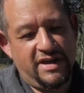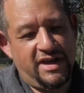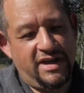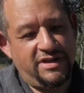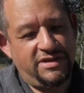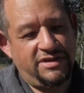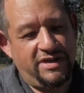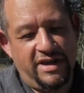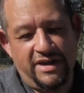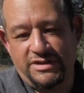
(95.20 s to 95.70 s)

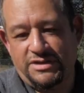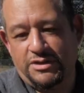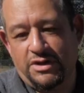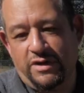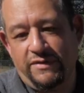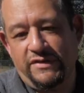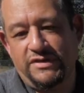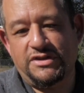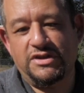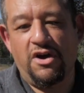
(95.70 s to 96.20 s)
has a
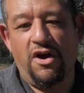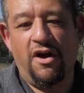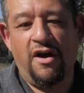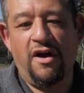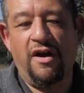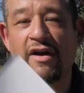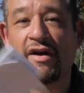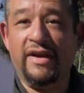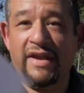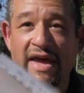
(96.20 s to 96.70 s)
service
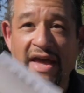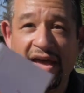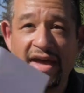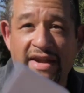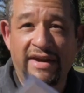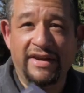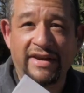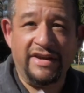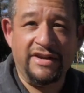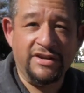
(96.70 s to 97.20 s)
card
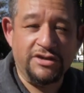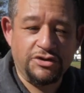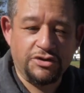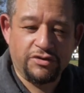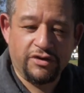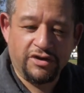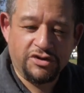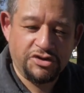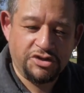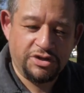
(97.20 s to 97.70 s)
and an
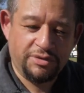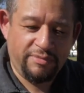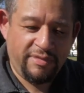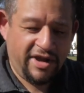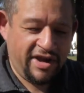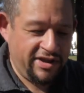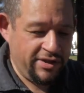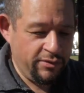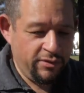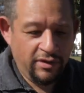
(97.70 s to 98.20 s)
instruction
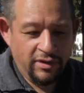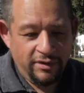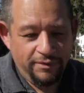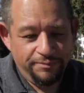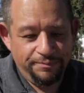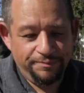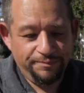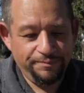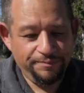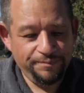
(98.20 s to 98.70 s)
manual.
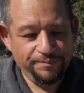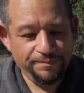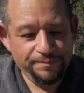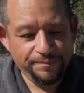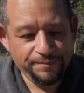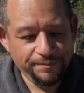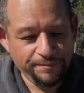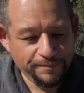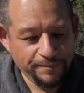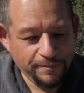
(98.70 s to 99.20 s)

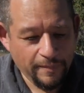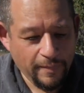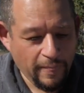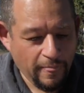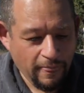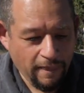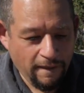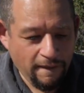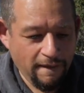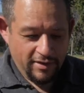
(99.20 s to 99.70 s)

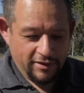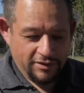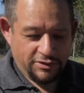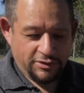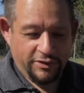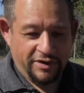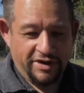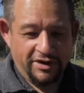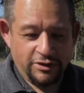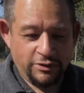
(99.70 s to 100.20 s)

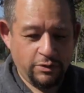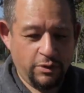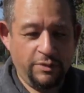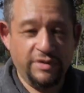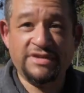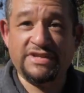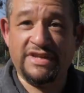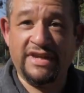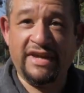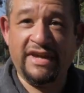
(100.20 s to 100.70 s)
So here's what
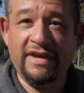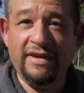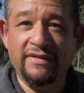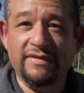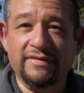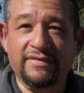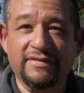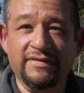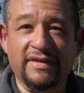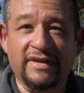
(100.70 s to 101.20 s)
we see,
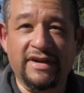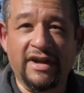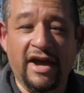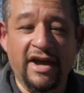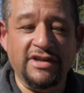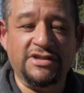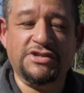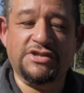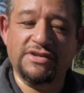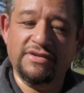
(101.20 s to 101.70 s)
a
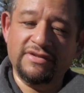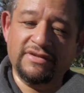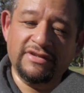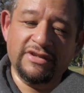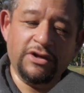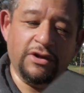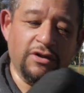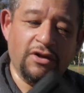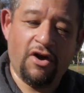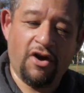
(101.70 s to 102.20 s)
nice
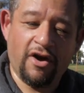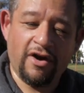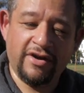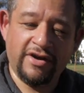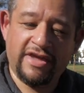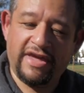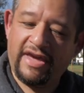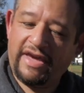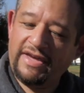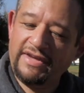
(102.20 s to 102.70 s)
little
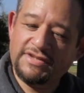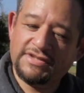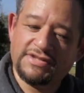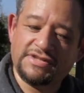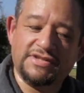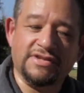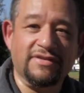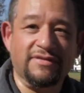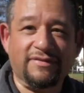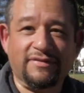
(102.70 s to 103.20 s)
hard
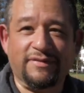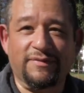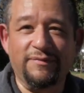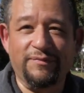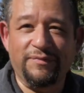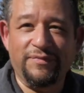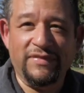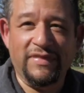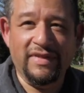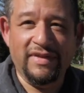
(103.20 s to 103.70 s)
case,
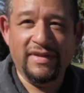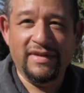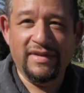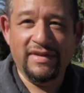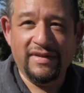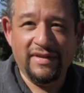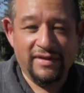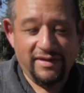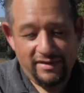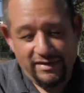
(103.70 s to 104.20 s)

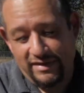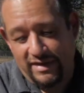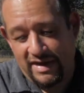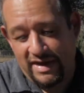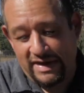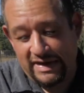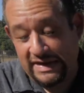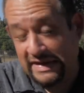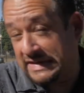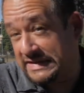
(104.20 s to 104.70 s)

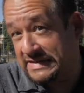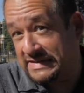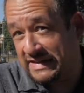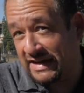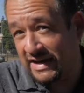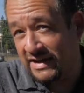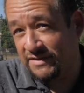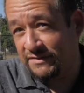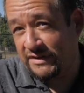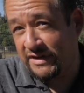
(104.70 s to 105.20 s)
and
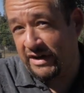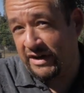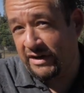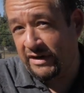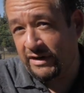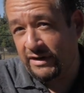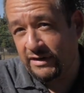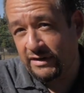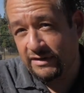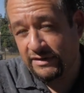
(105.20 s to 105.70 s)
inside of
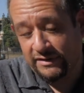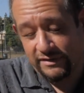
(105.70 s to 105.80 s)
here